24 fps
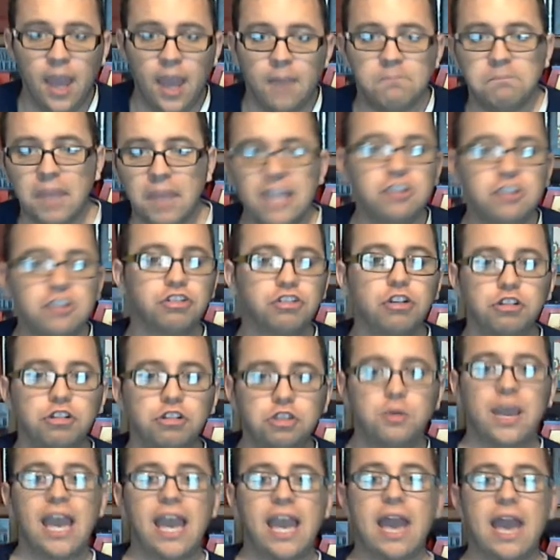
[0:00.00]
make sure
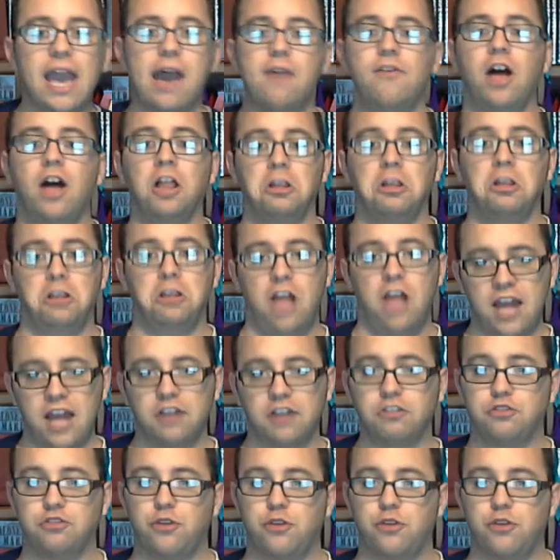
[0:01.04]
you have a lot of